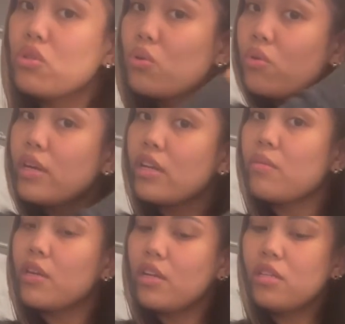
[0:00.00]
20
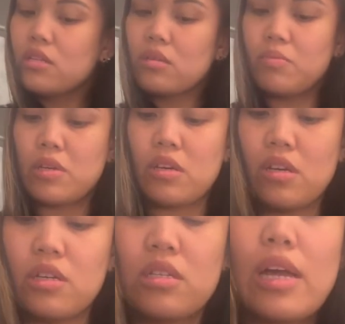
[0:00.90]
minutes
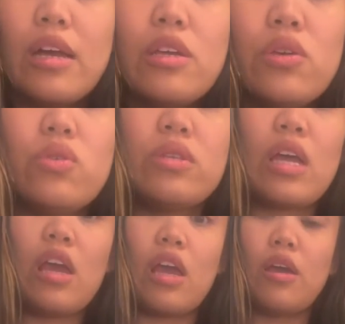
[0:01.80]
because I use
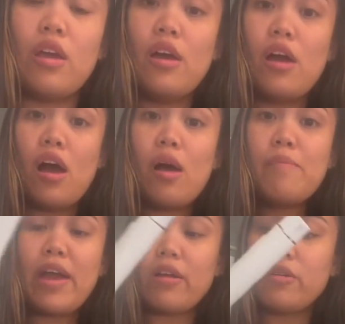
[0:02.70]
a, a
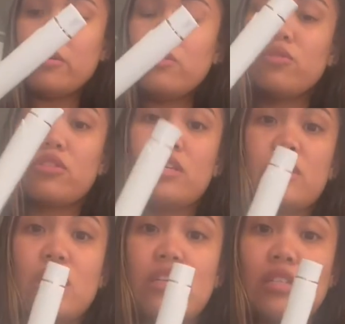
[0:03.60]
barrel
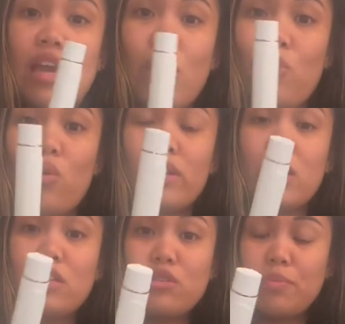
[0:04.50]
this is a one
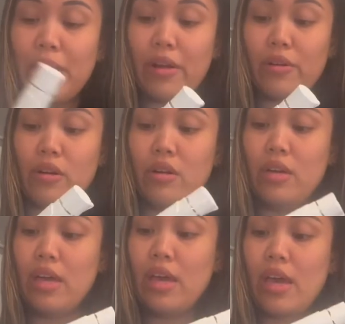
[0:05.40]
inch barrel
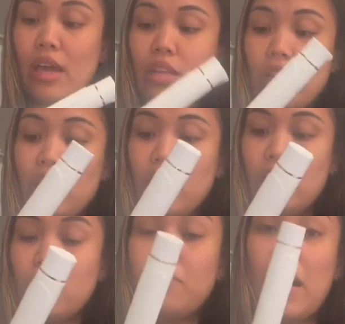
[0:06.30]
and it
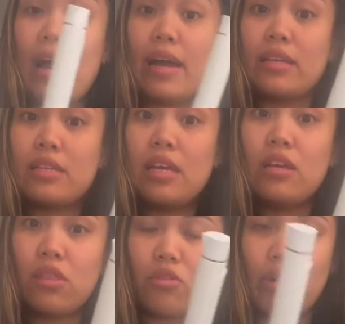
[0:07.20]
is by
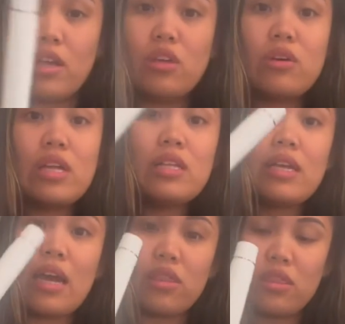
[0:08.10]
T3 you can
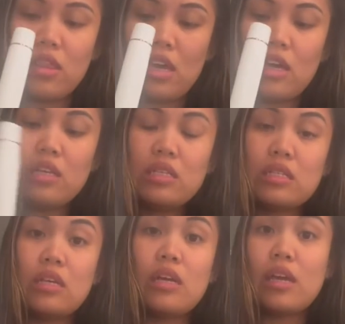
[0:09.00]
get these
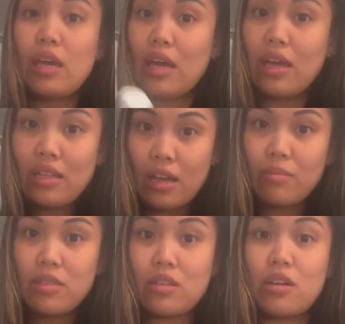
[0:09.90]
in
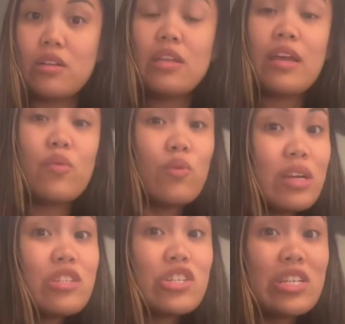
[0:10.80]
Amazon
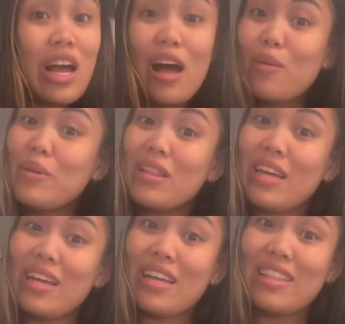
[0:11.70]
which I'll be
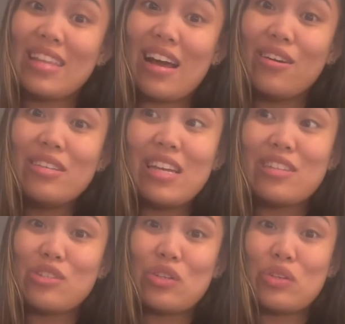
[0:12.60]
linking down
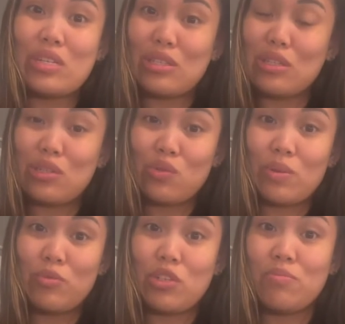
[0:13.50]
into the
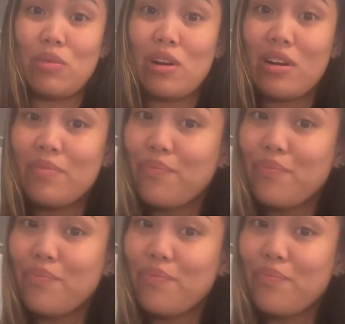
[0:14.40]
description bar